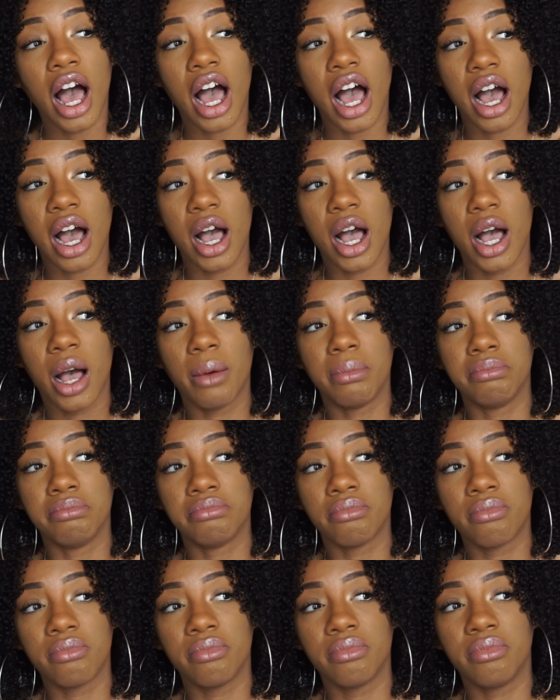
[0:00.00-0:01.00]

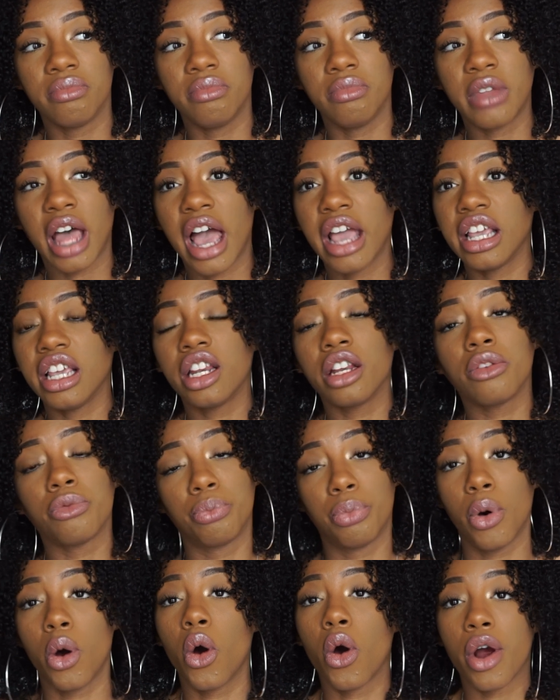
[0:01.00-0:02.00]
I'm not eating
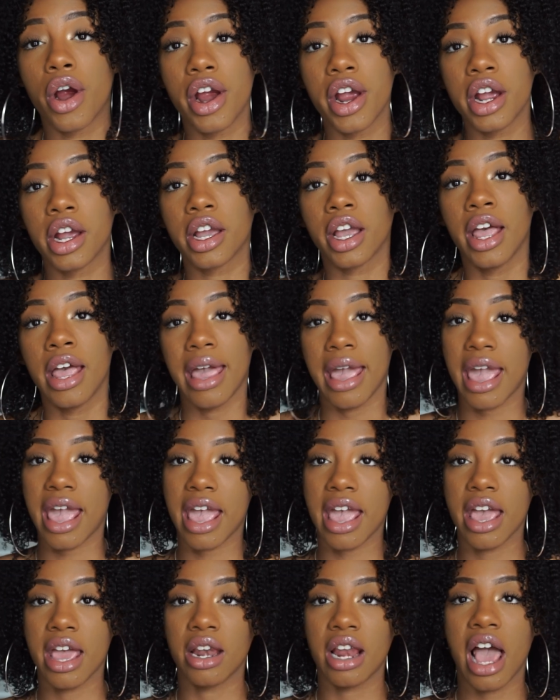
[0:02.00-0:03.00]
pork
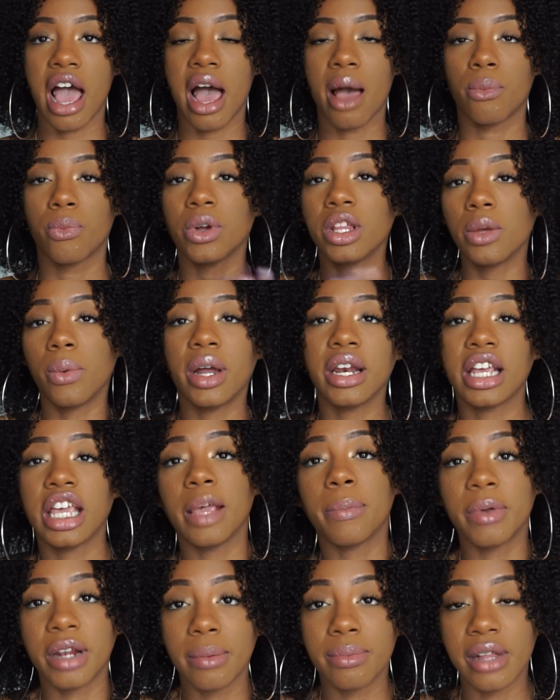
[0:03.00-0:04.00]
and I really want to
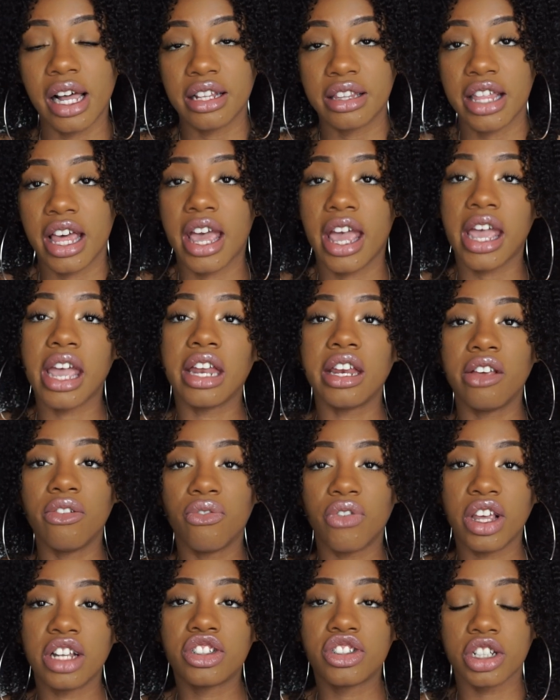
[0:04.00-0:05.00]
keep it up like that and
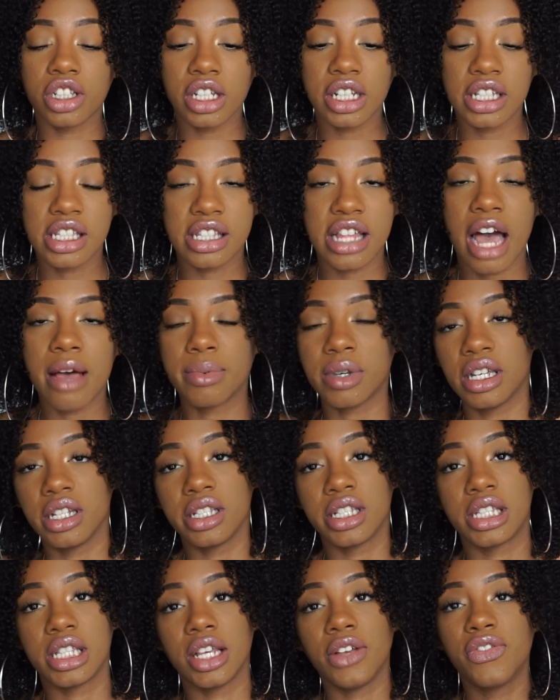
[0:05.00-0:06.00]
eventually stop
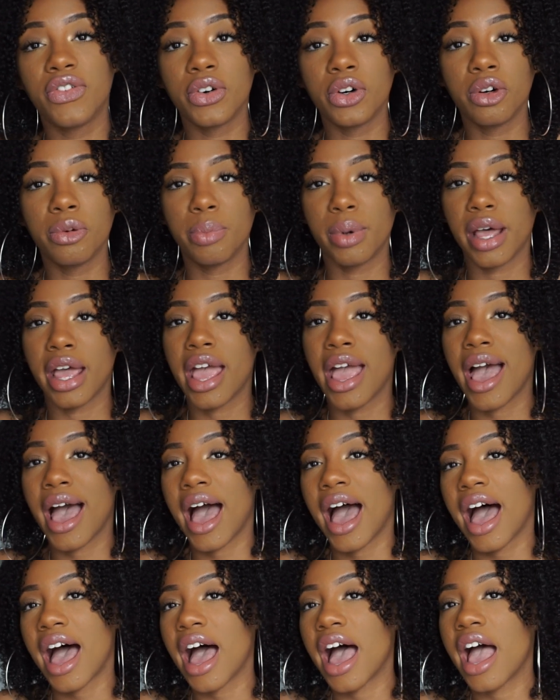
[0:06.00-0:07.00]
eating seafood but
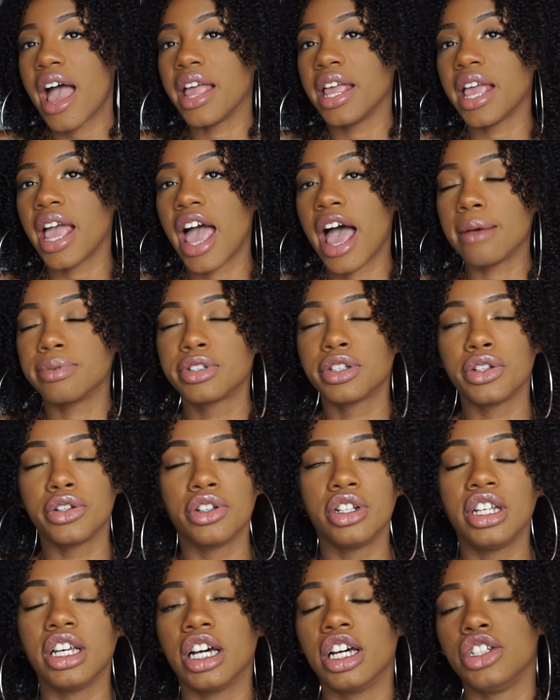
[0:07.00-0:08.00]
I
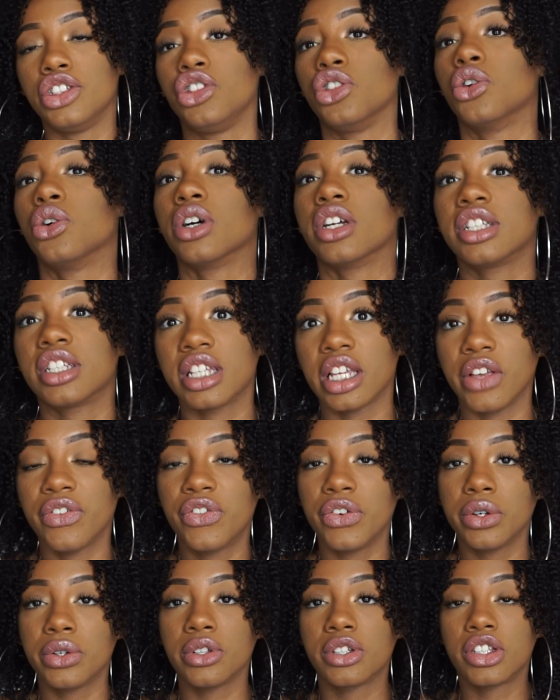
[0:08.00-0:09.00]
absolutely adore
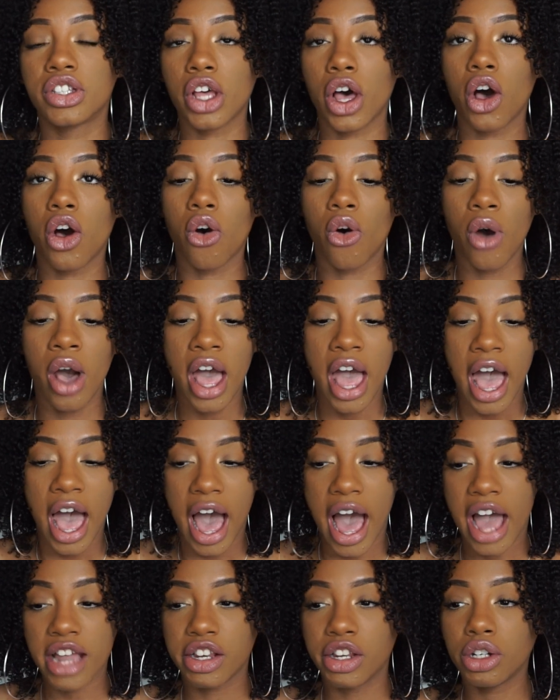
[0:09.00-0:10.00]
seafood so
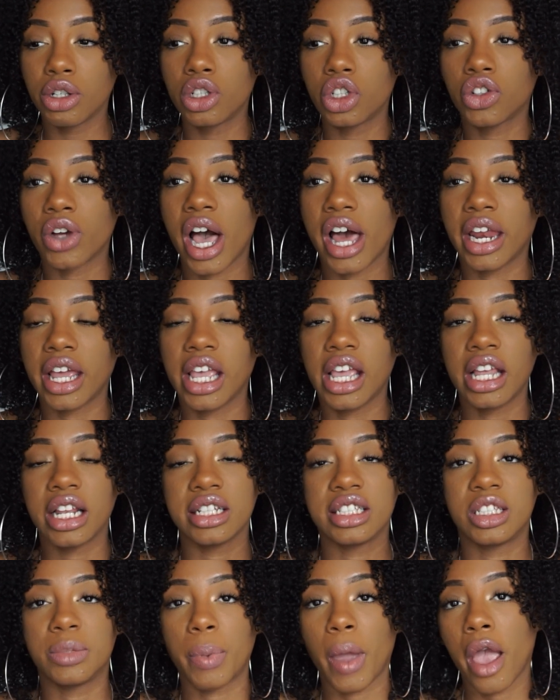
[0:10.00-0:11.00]
I do try to eat
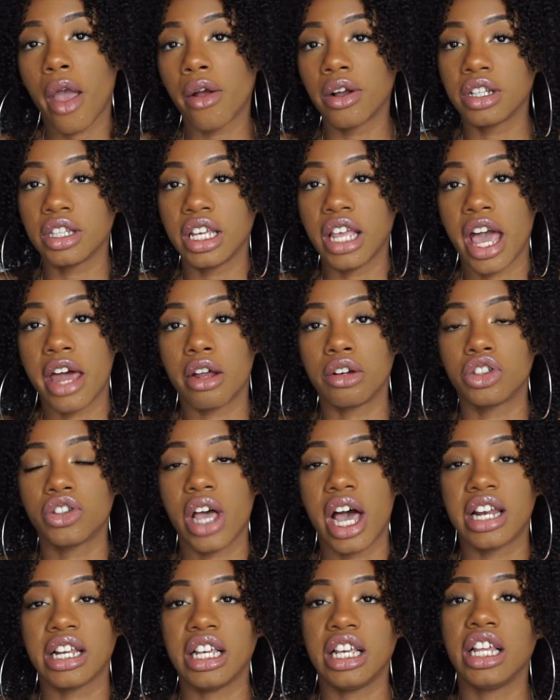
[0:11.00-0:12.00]
it sparingly I don't
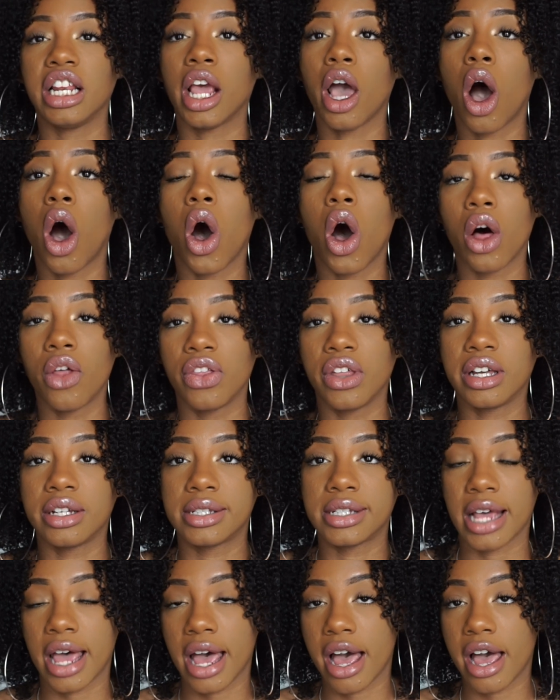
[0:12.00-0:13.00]
try to eat it all
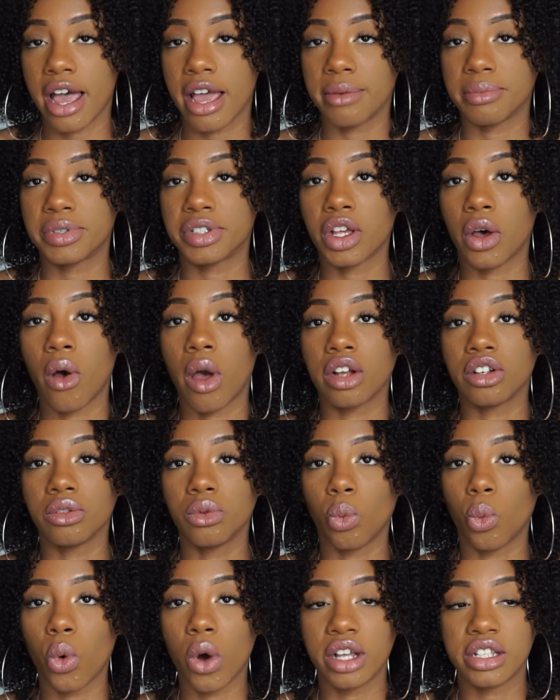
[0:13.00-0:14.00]
the time so I,
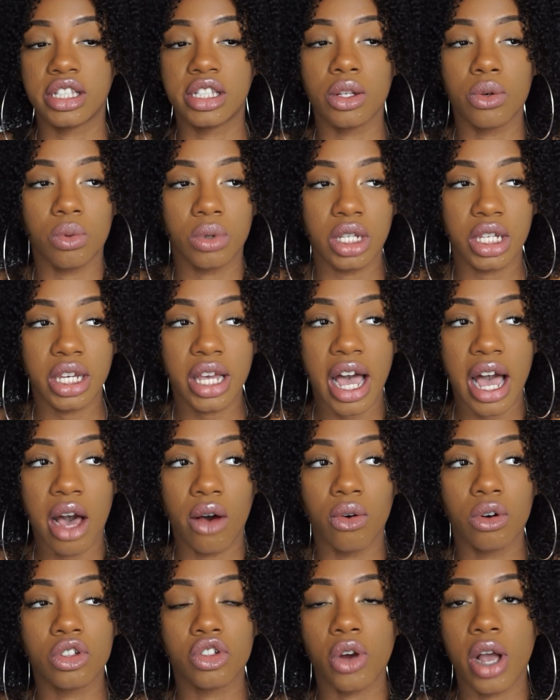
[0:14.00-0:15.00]
once a week
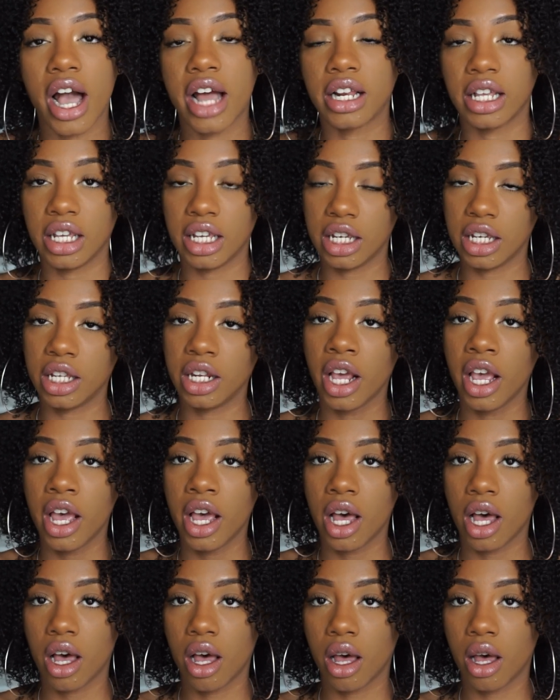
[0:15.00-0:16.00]
I will try to eat
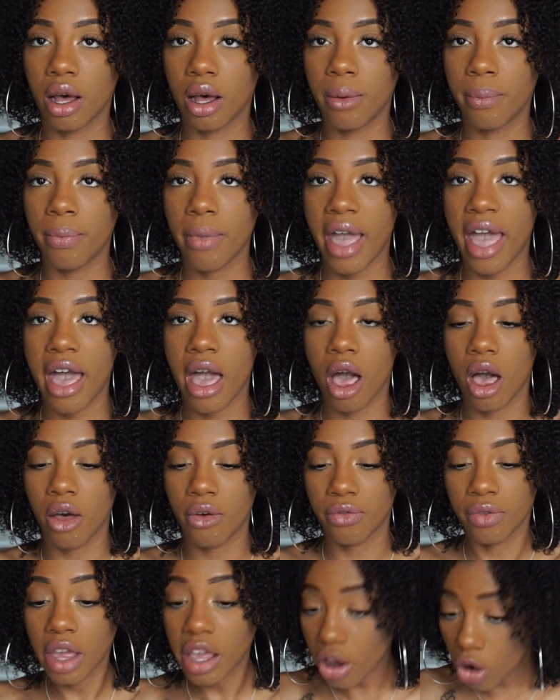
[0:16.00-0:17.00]
um,
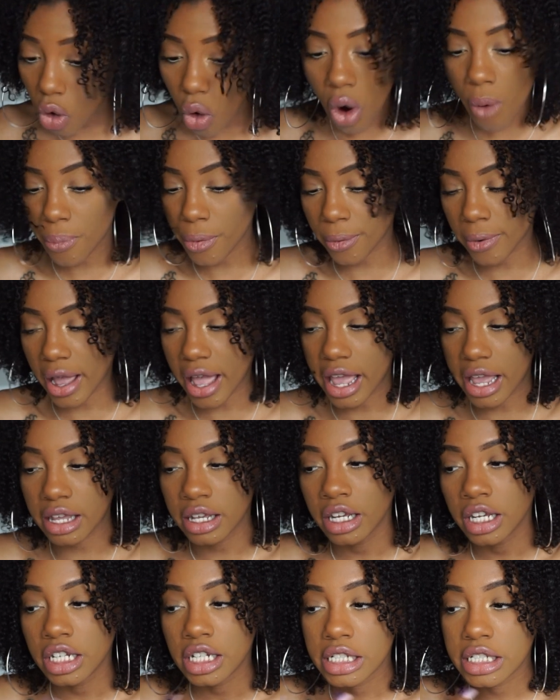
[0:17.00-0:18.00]
have
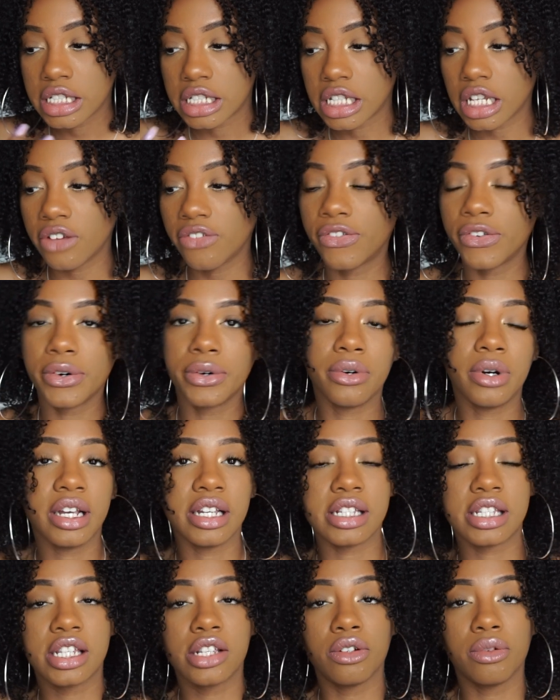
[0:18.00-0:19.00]
incorporate seafood
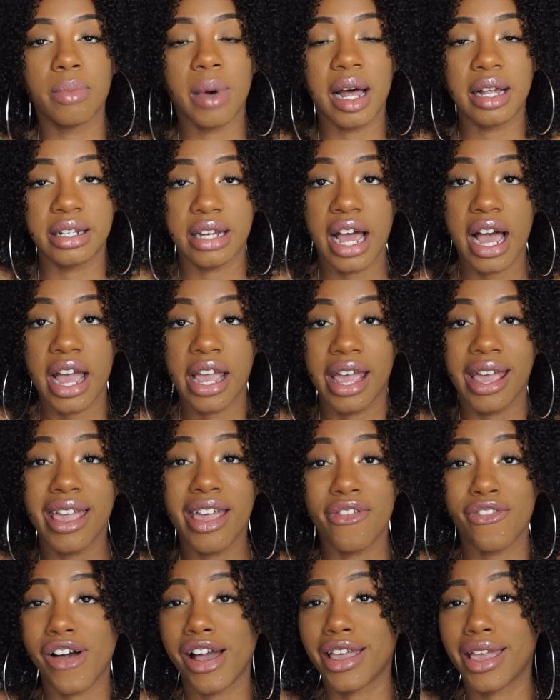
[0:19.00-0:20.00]
into my diet
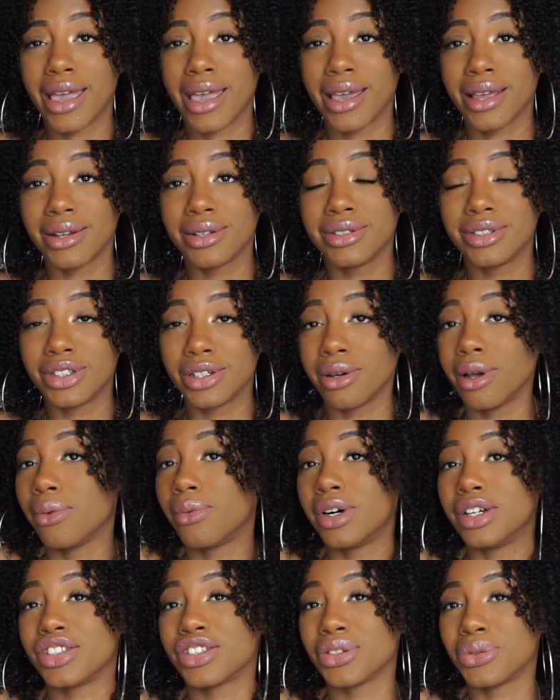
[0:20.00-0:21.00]
if I can do it
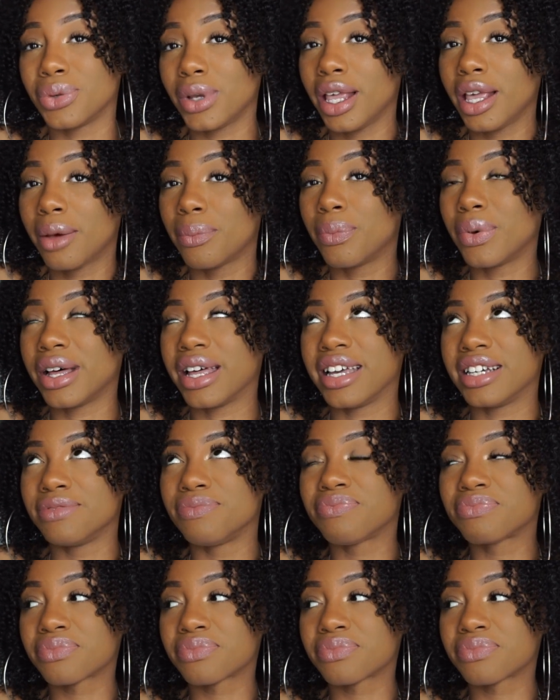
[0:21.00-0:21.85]
once a week but